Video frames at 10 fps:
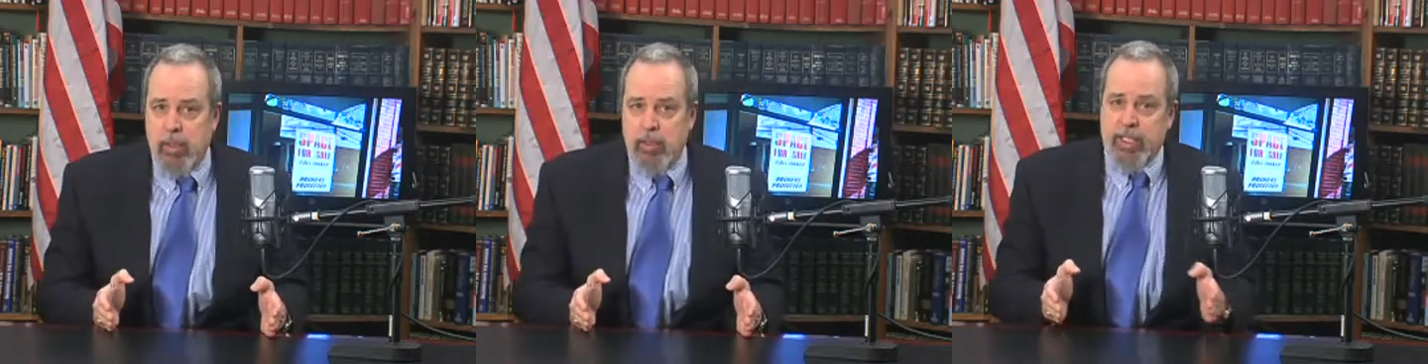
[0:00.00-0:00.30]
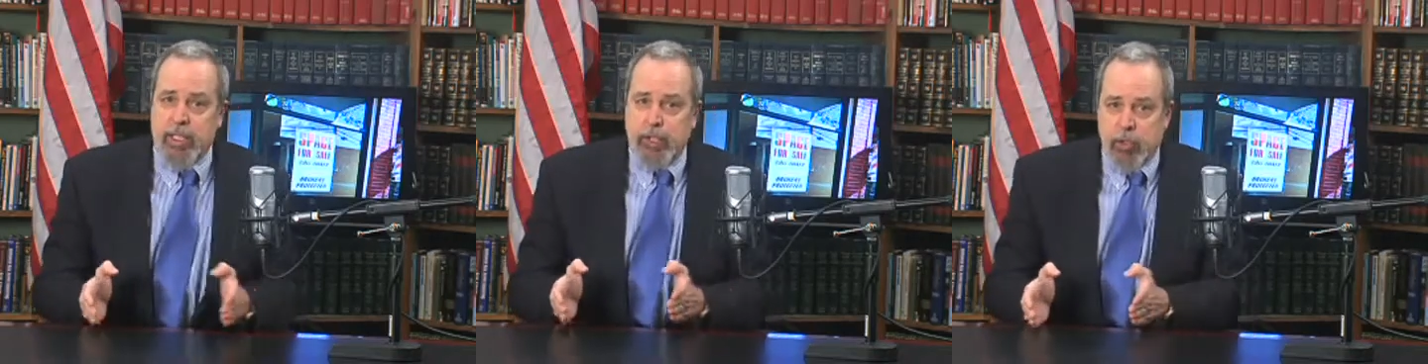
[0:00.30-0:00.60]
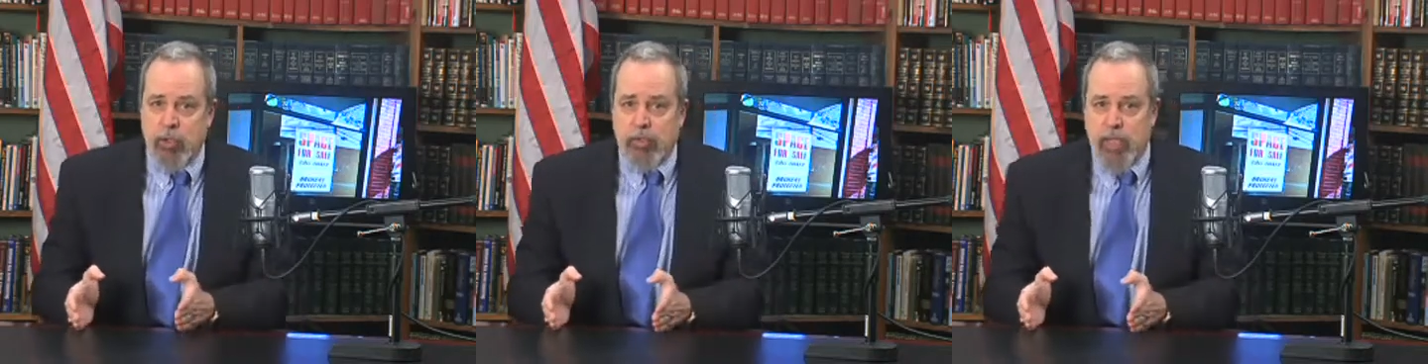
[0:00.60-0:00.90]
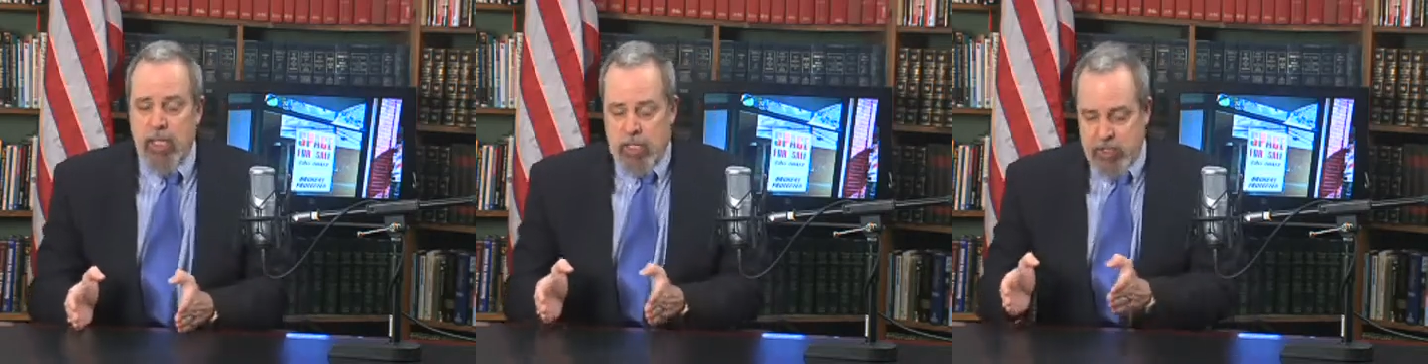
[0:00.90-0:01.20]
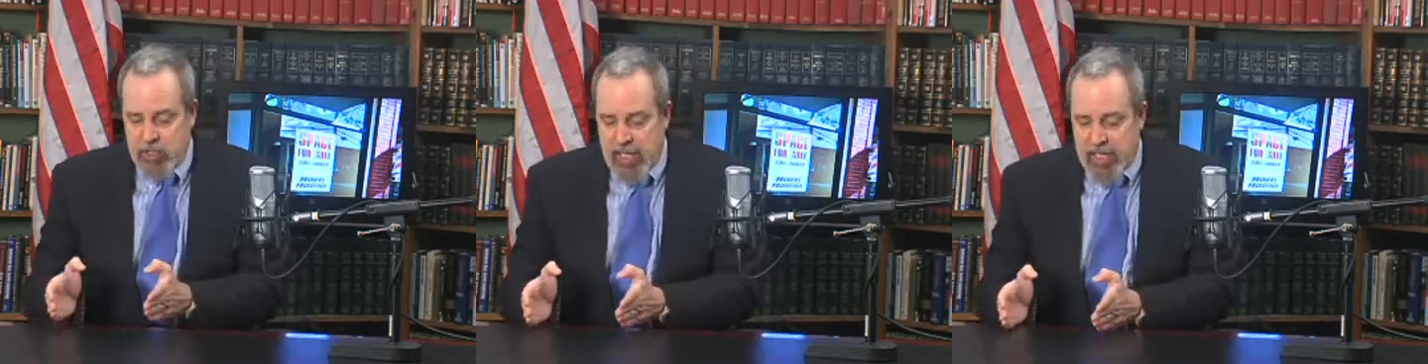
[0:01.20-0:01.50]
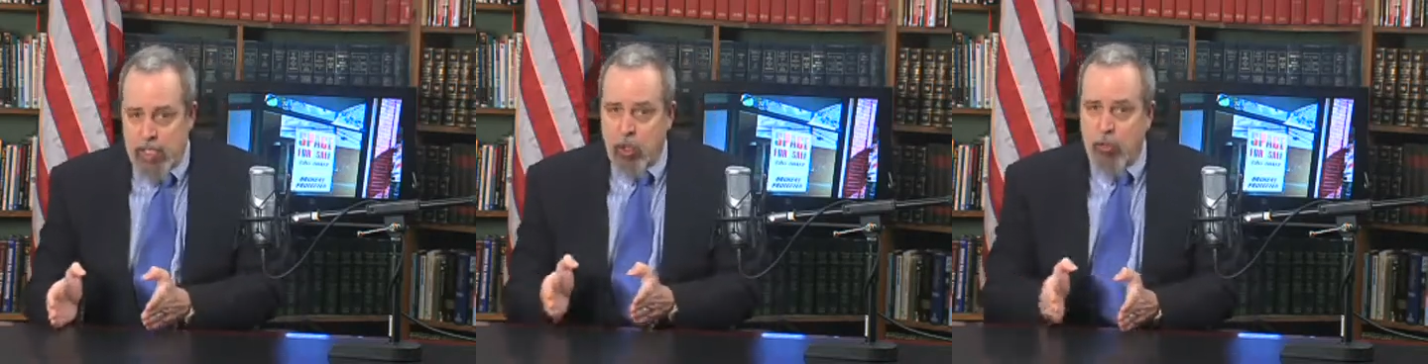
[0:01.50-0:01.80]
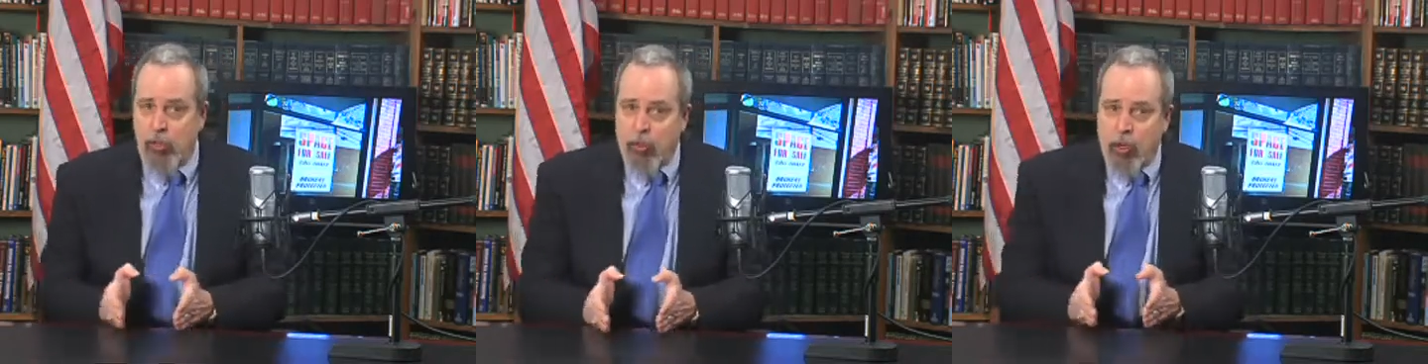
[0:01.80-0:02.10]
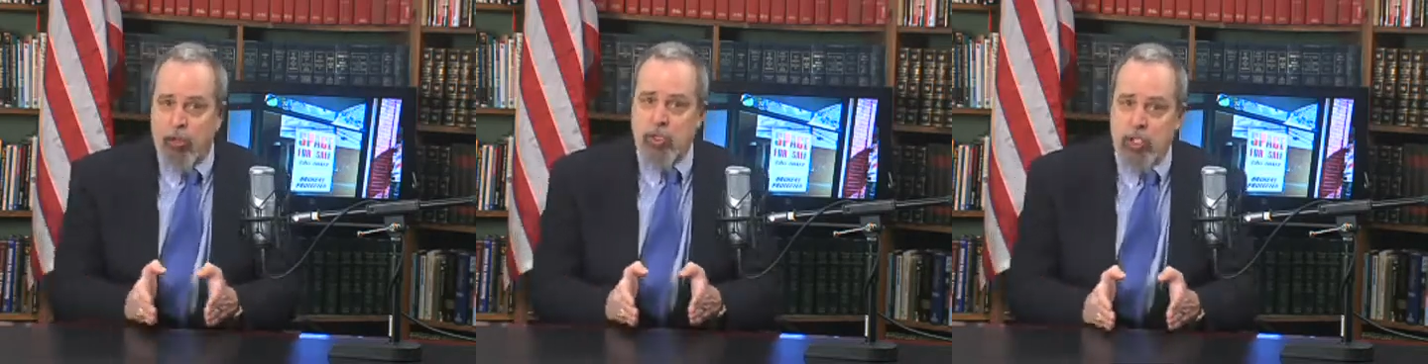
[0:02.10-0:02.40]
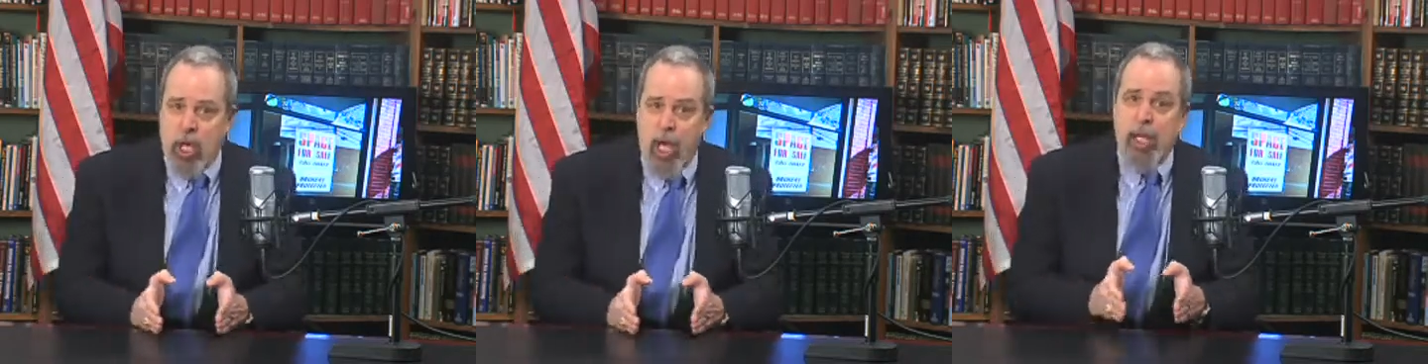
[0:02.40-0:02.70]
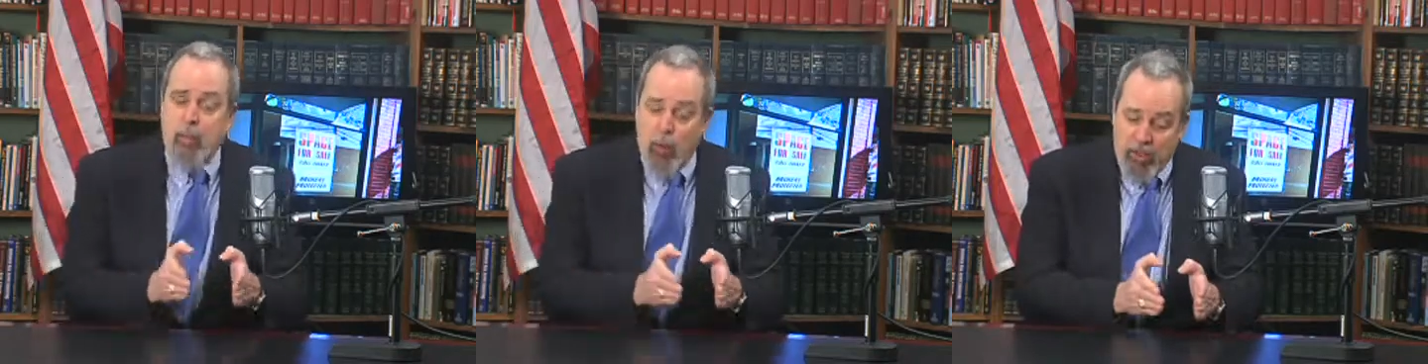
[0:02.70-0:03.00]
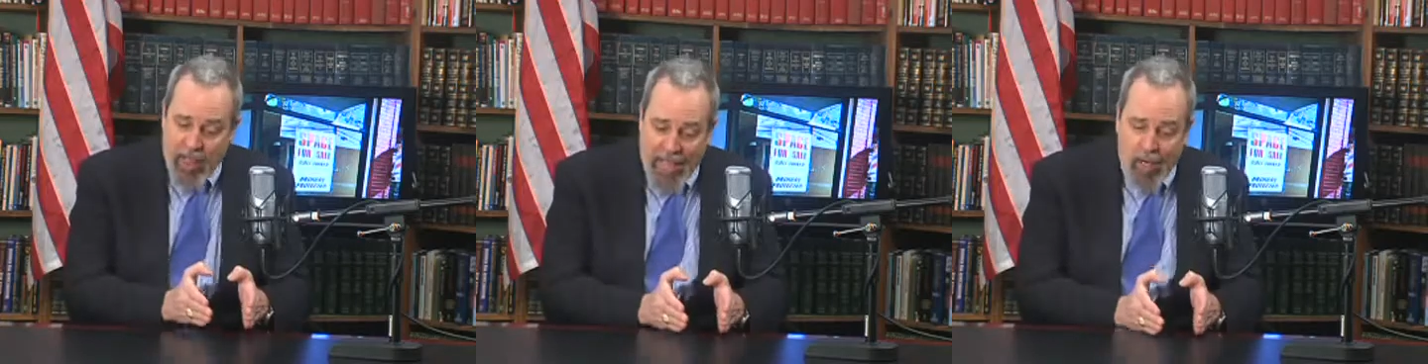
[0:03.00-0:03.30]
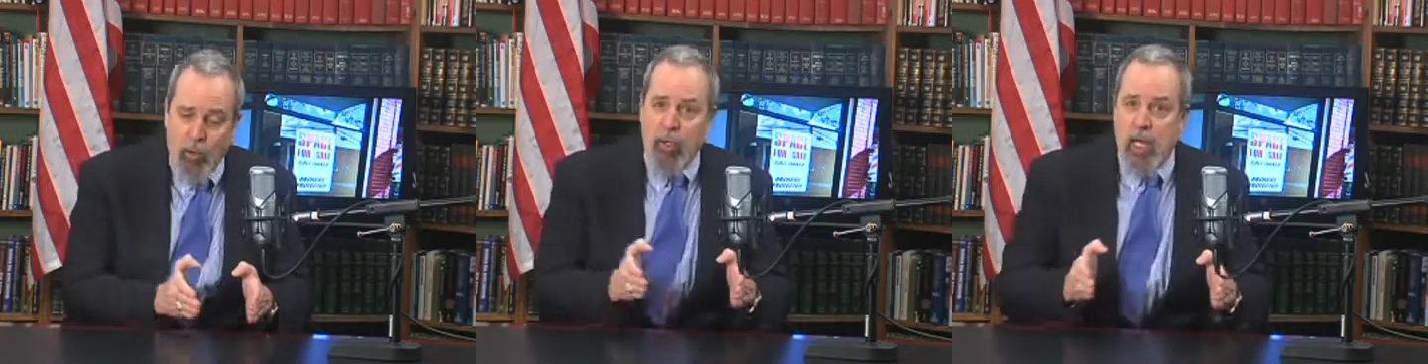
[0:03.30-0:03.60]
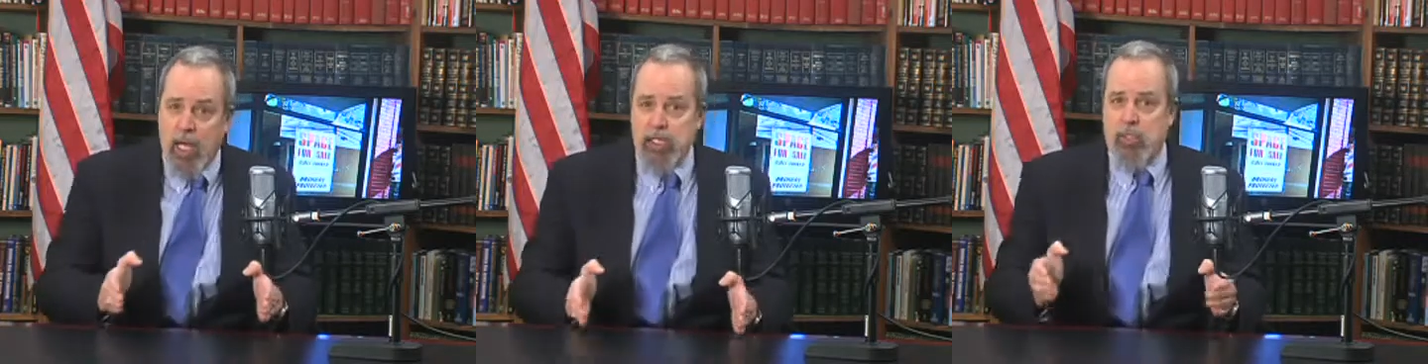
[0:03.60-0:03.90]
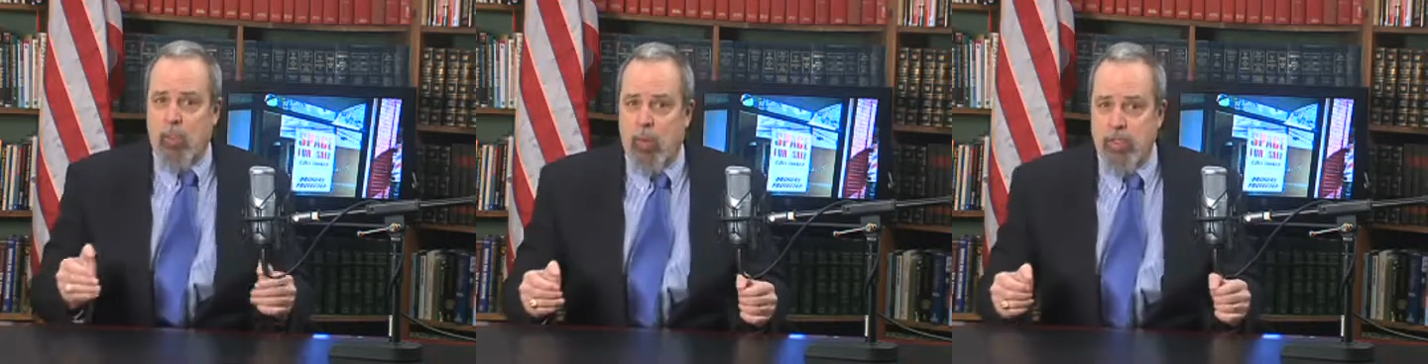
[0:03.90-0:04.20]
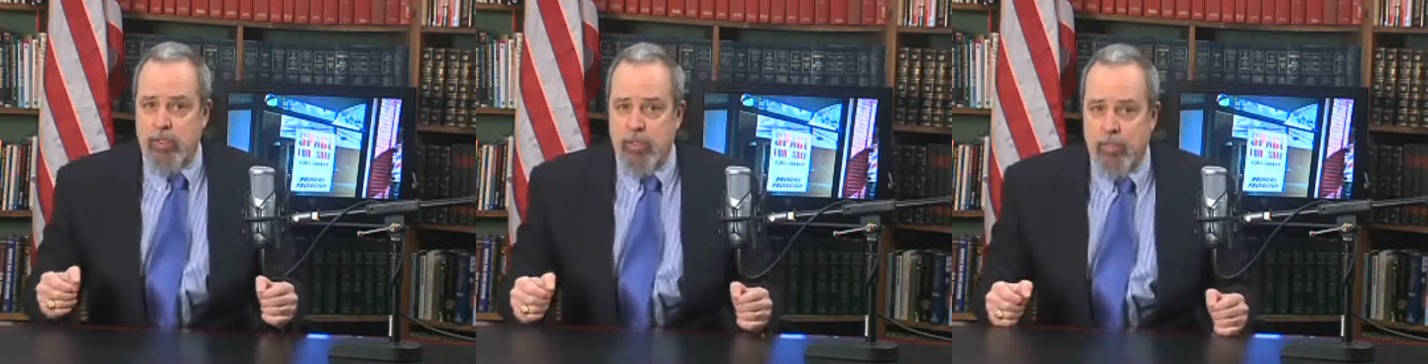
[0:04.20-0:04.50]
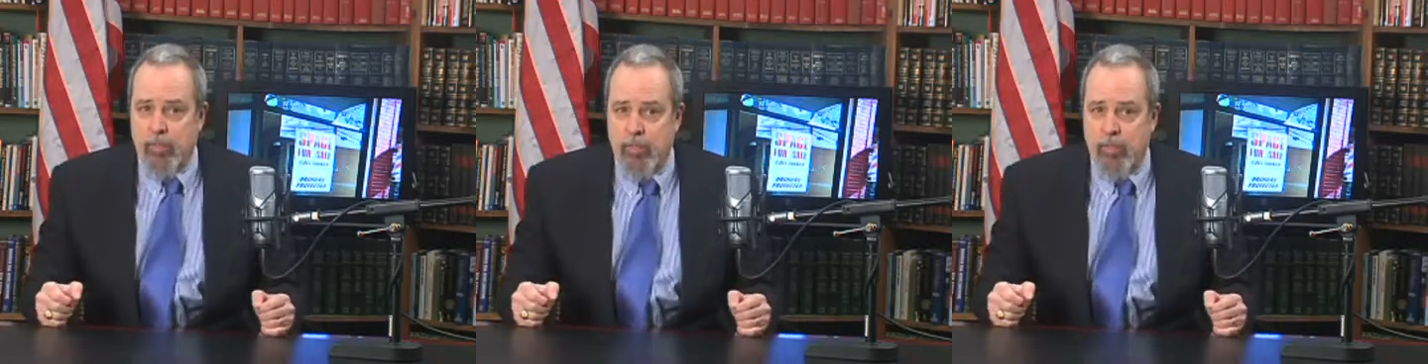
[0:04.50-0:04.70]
But there shouldn't be a second or a third time without consequences.